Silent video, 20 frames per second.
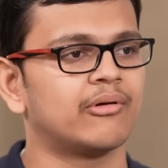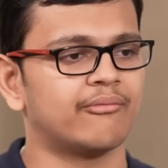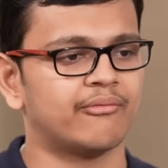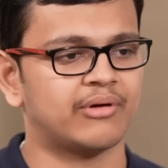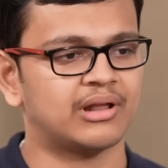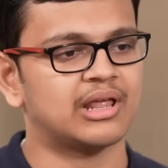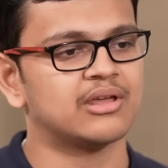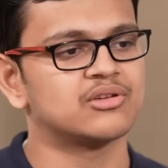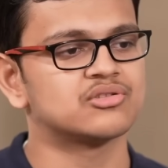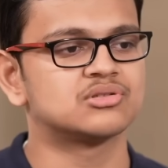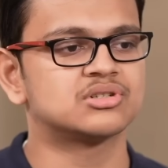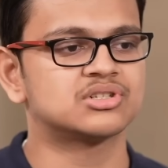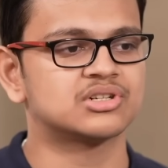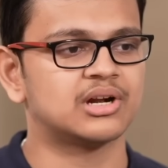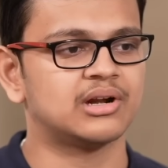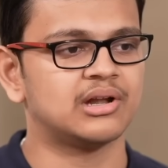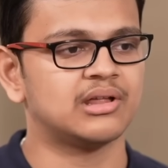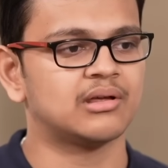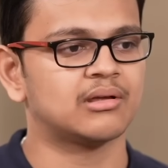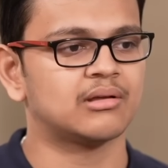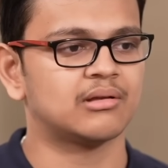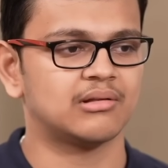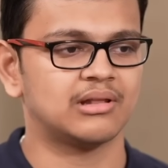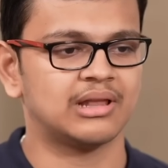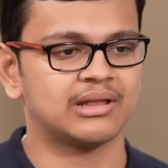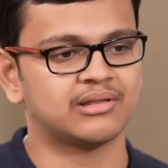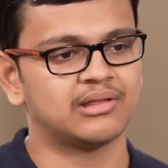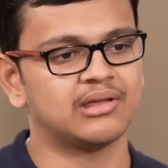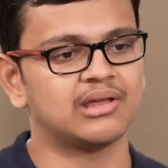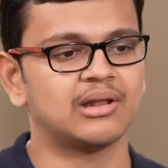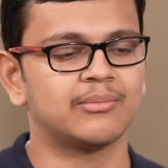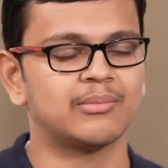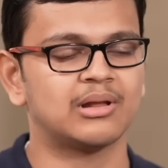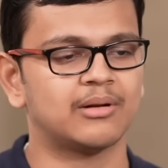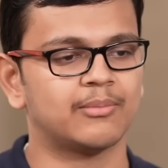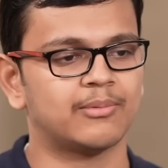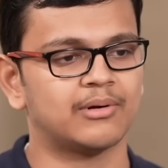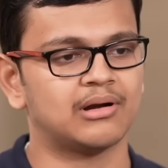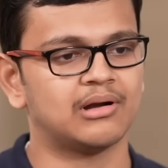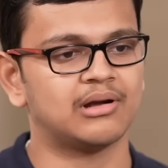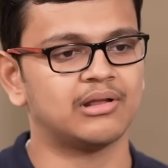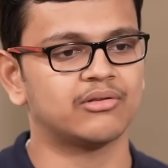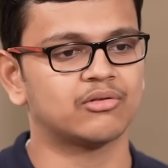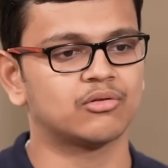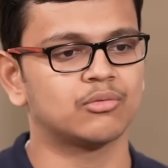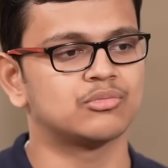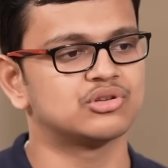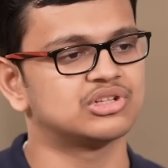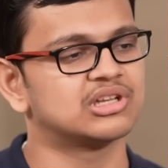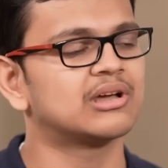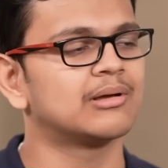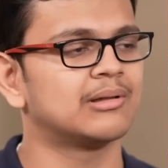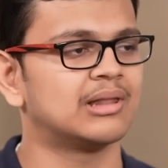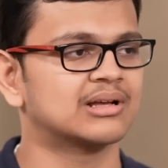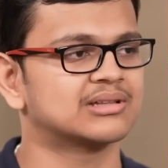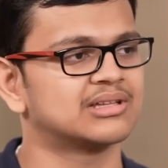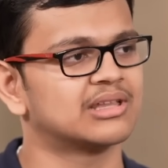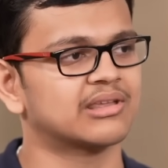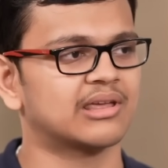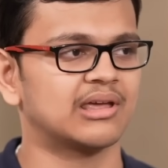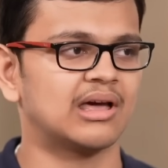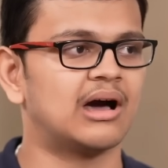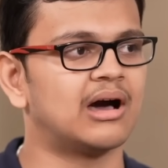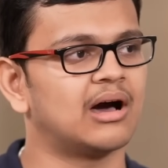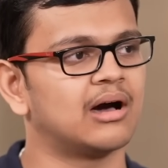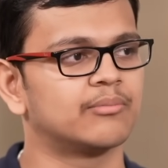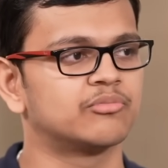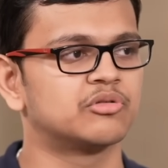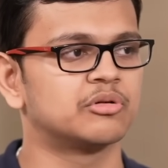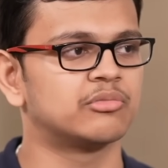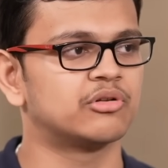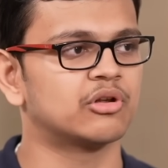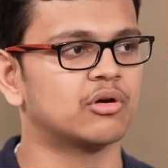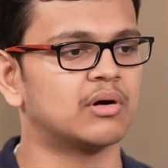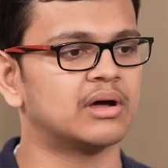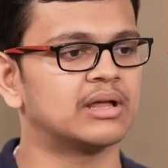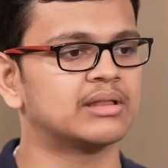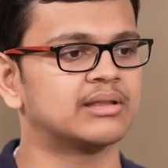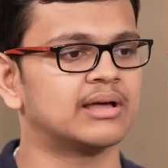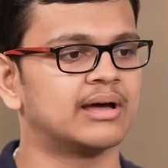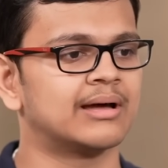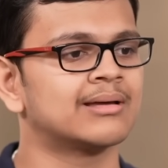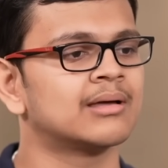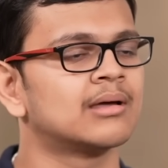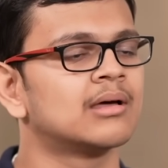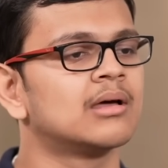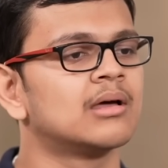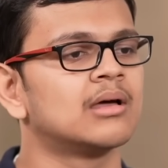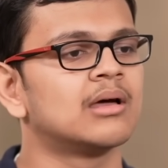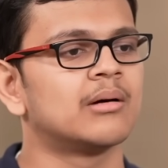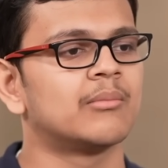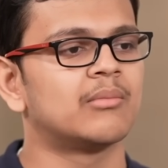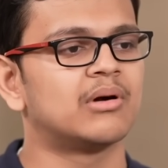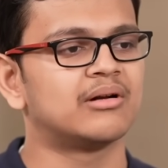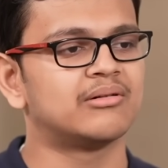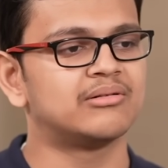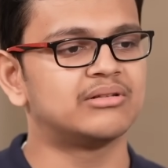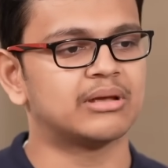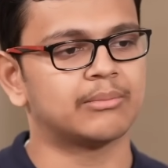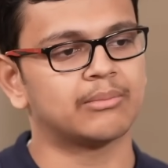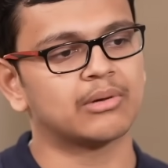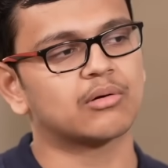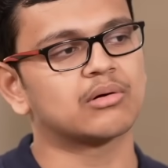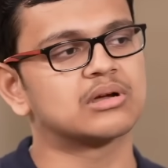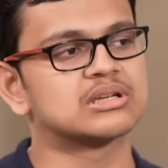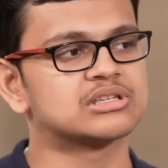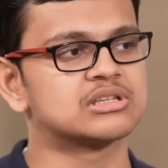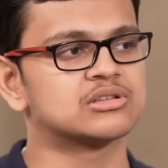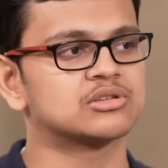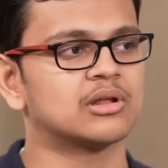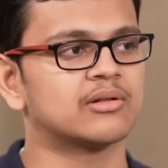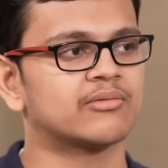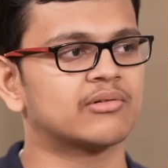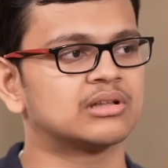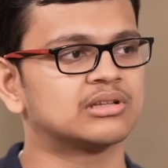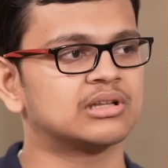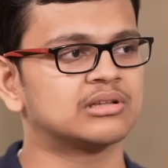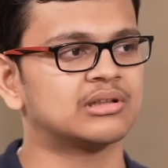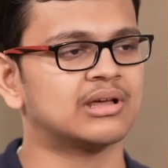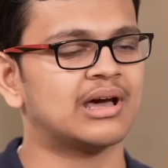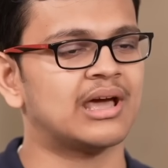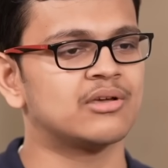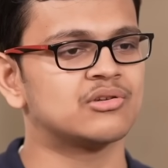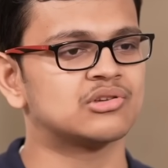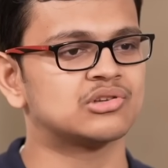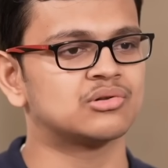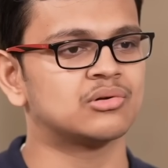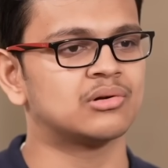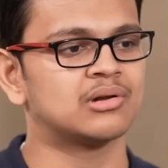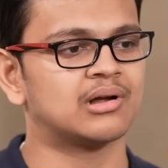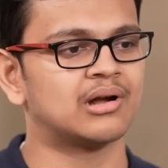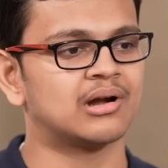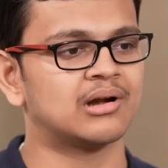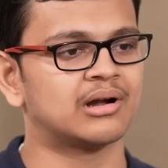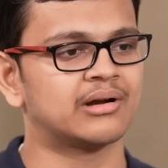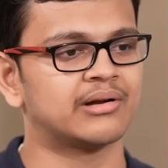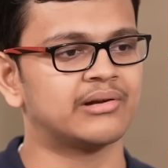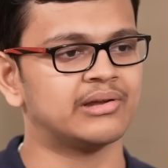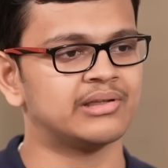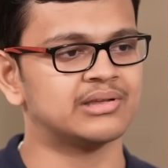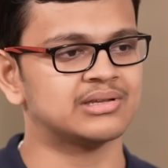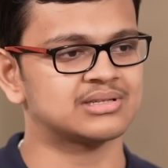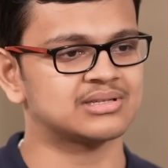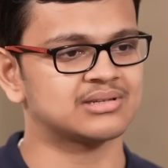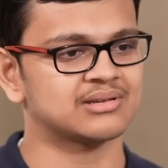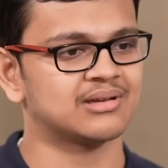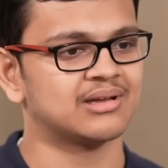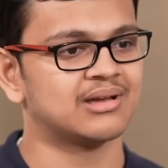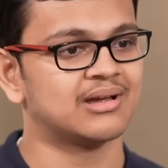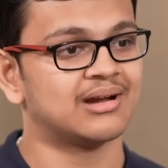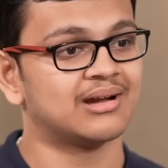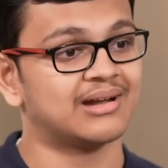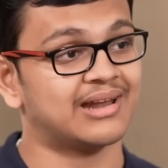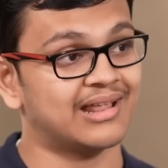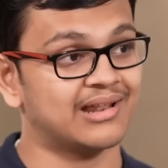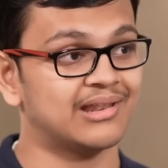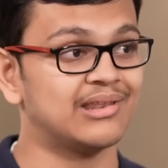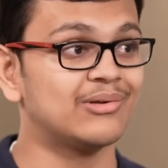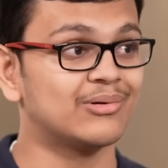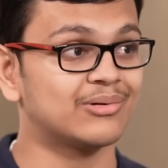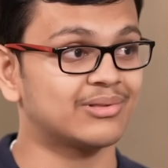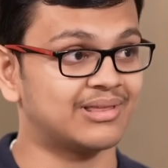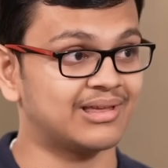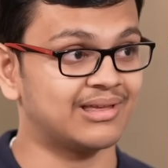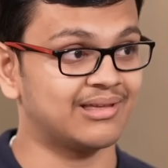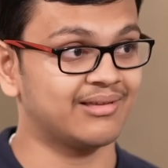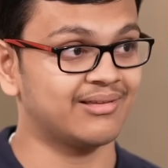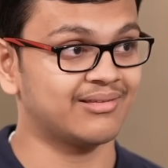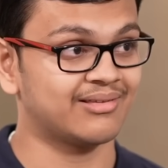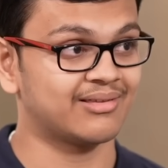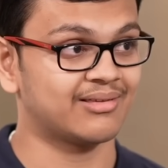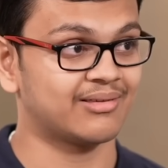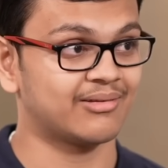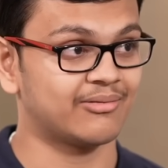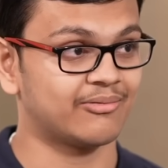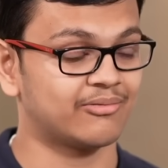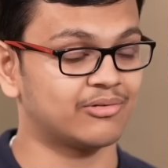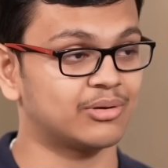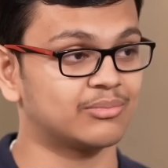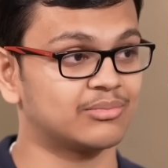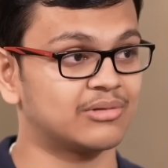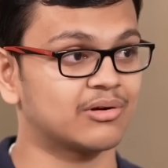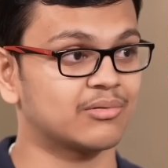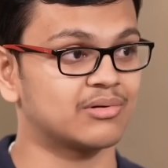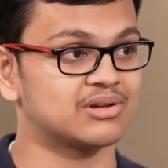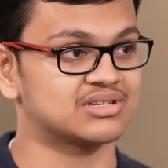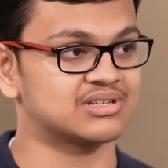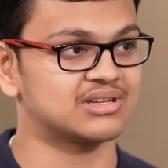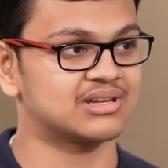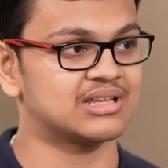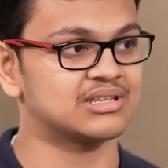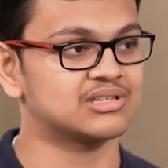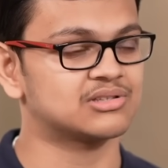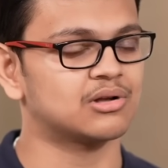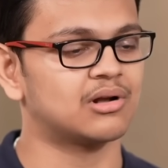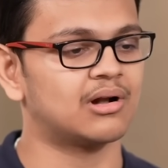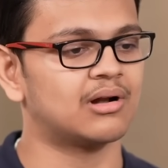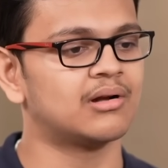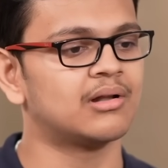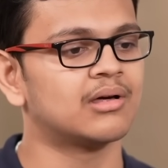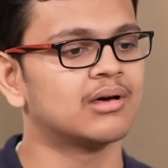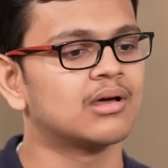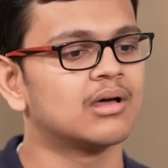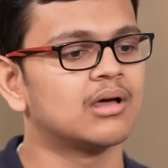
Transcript: when I used to study, like theory maine padh li, so mujhe lagta tha ki haan ab to mereko aata hai. But when I solved questions, I used to learn at least 10 new things from the question I solved.